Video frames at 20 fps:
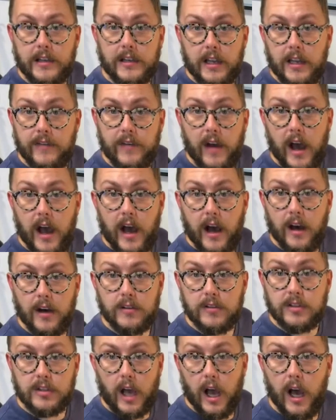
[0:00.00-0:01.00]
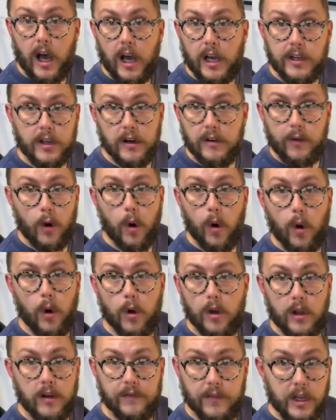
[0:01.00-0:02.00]
outside of
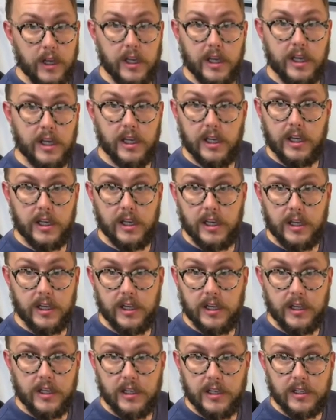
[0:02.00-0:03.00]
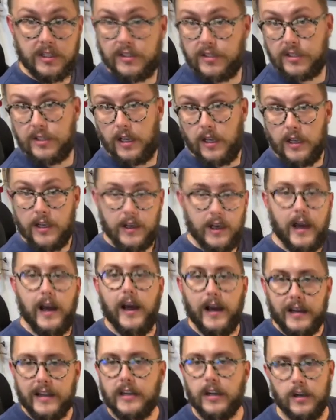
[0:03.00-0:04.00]
all of this,
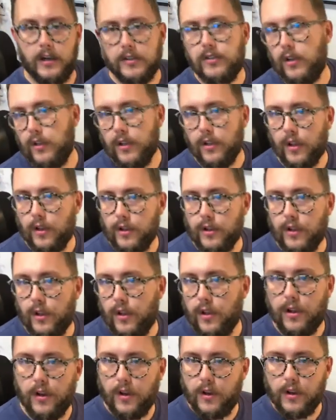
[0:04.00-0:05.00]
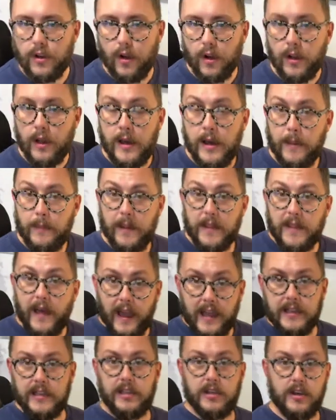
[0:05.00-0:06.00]
and it goes on and on and on and on and on. But
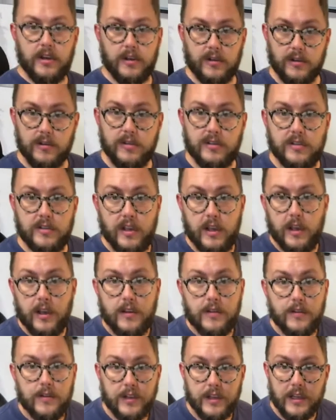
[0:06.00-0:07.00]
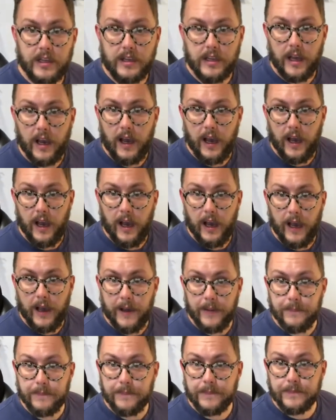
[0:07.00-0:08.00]
they use the
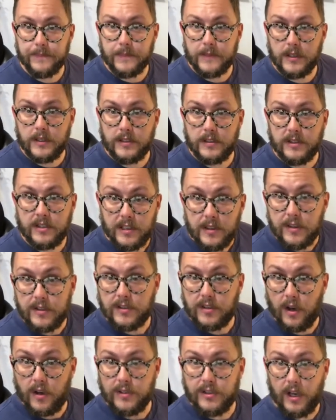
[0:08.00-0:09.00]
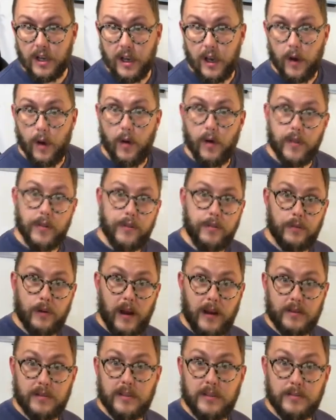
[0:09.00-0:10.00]
synthesizer
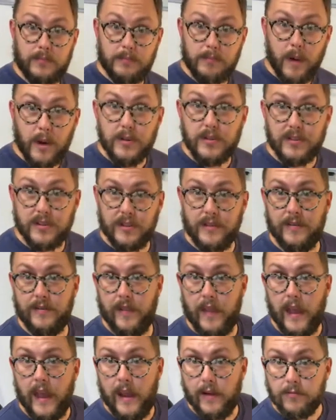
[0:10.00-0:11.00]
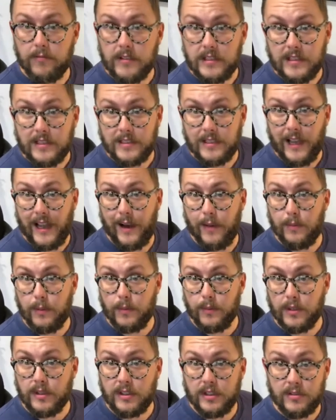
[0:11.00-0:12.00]
throughout most of their recent album,
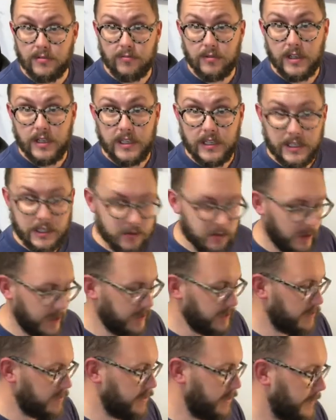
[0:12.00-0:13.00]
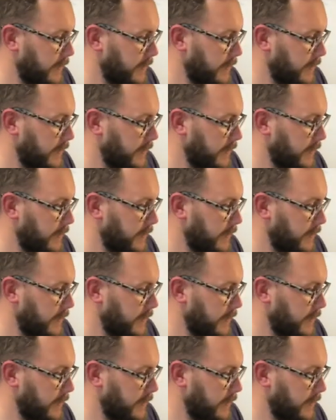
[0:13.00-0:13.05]
which is really great.